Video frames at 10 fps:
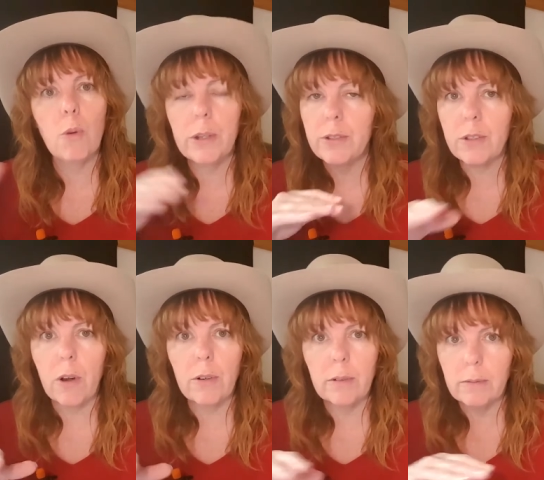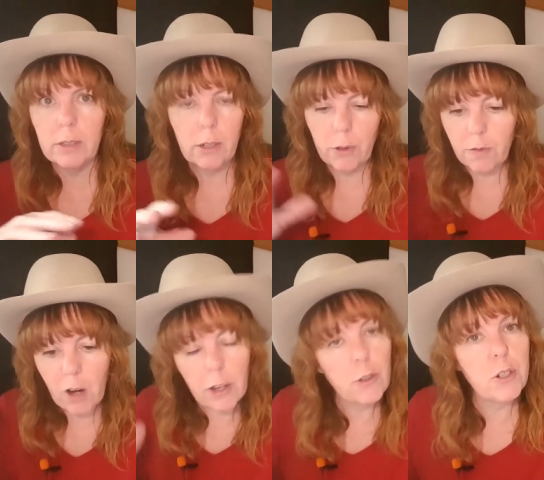you start, you know, you've
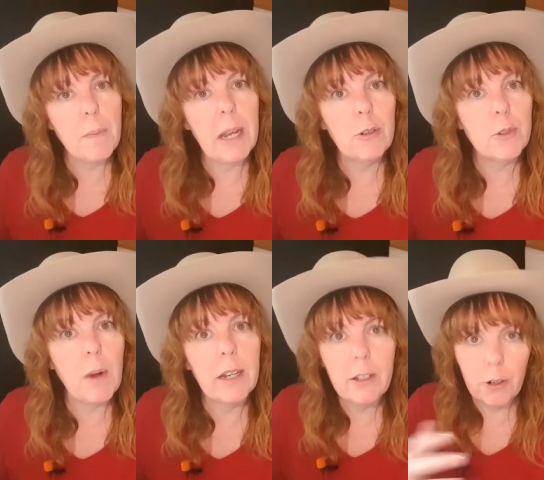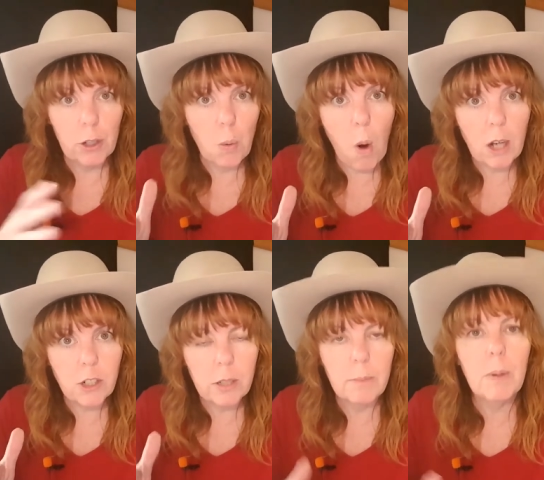got your tomatoes ready, you're going to
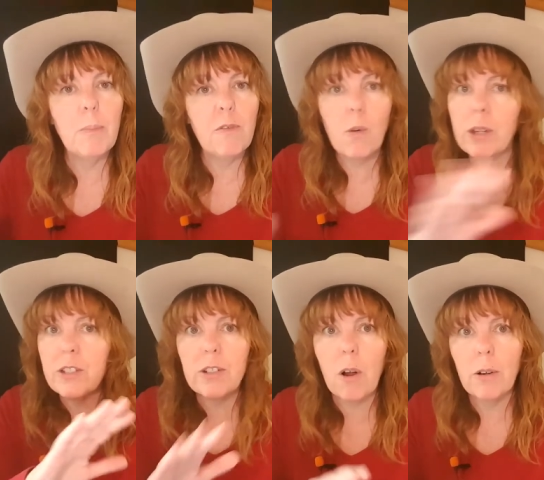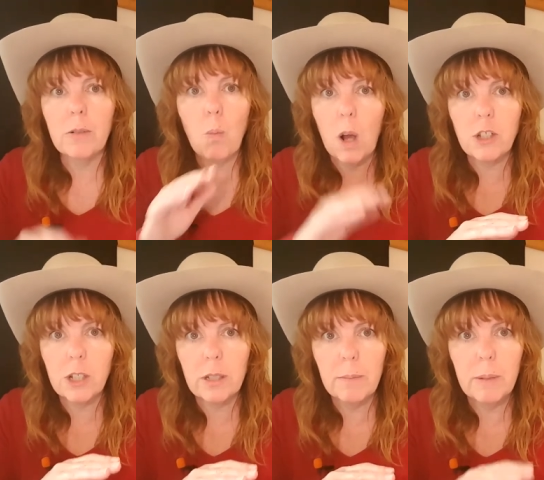wash them, but before you start
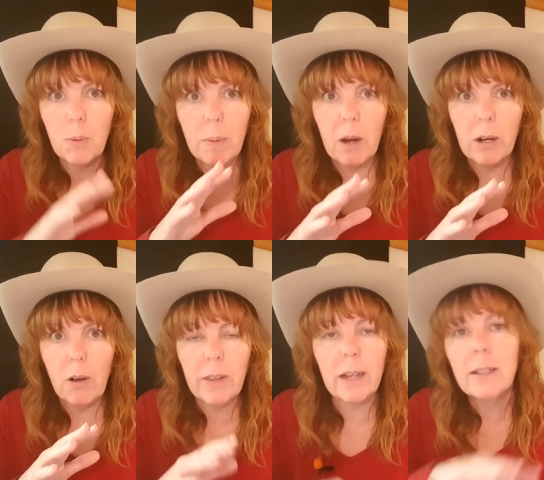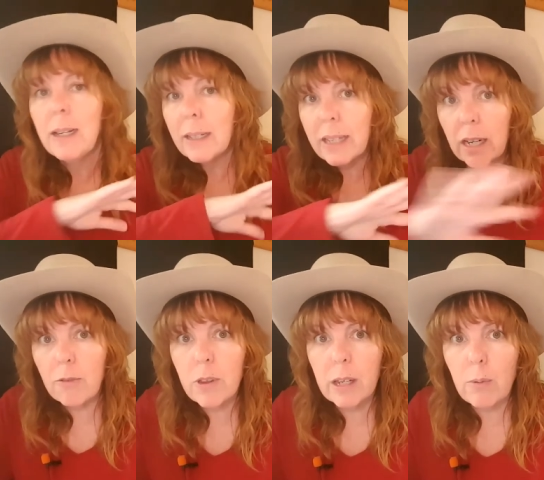washing them and preparing all that, get
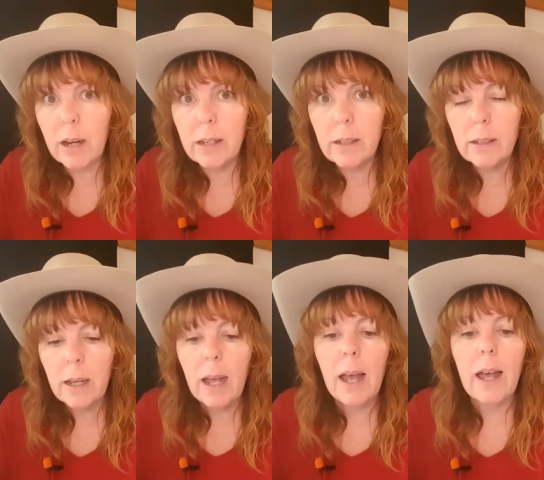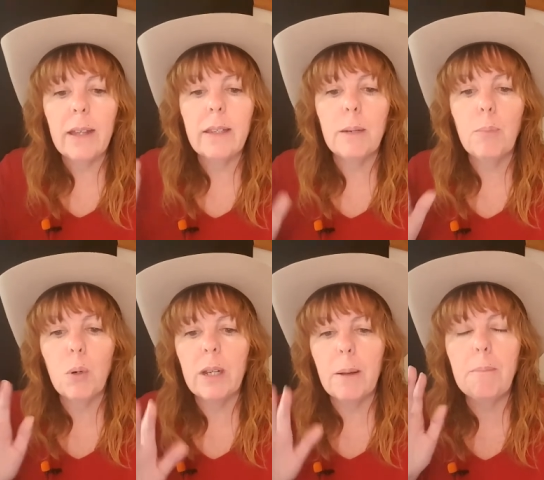everything ready and then
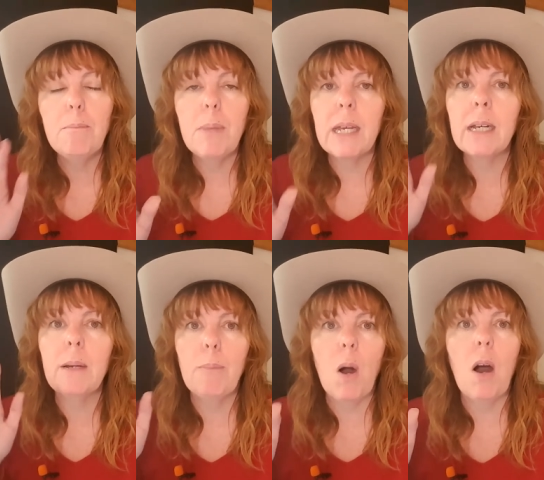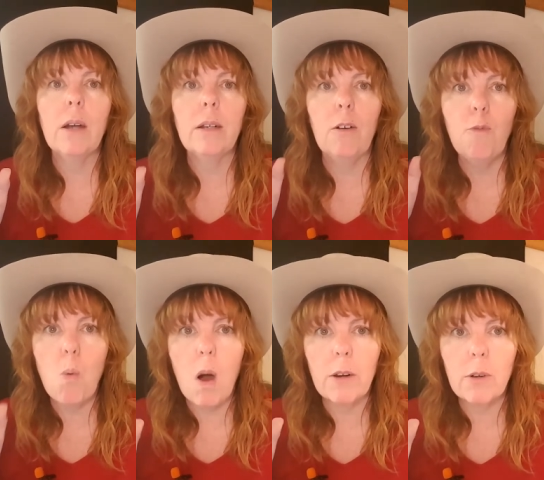put a big pot of
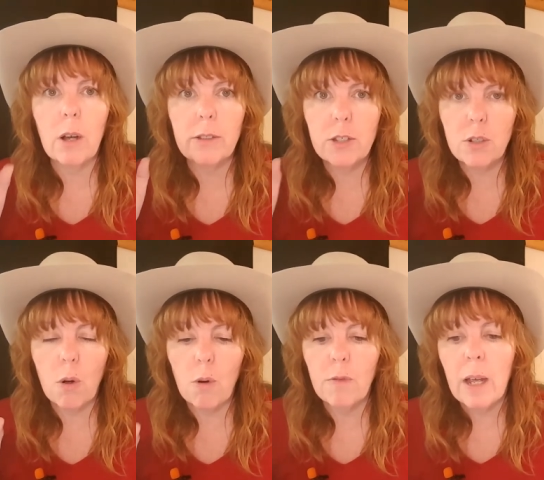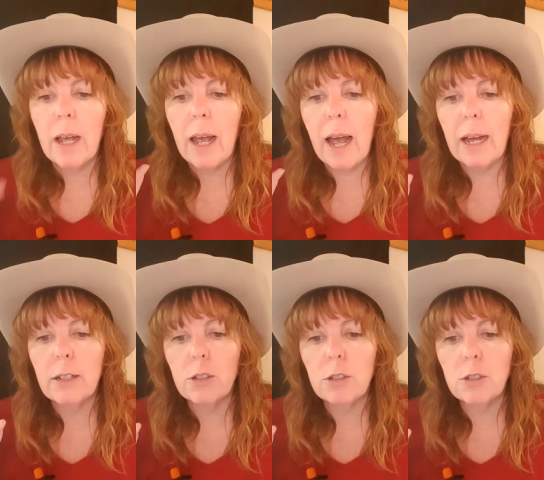water on the stove
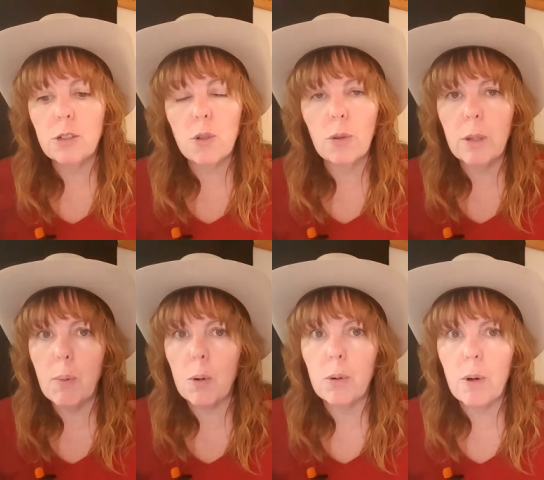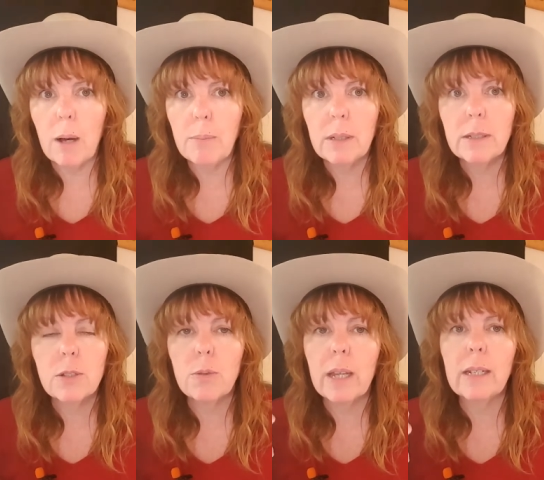and turn the burner up
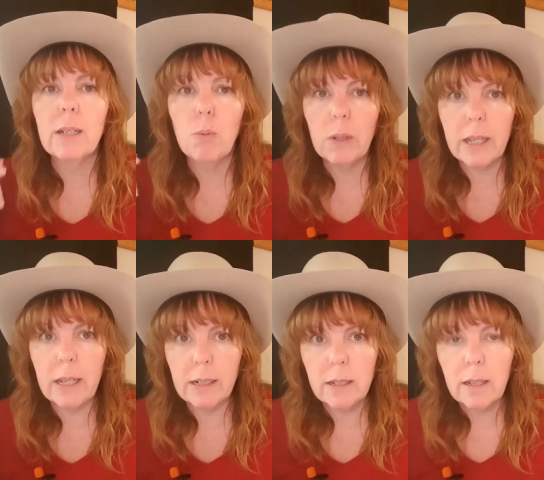so that it will heat,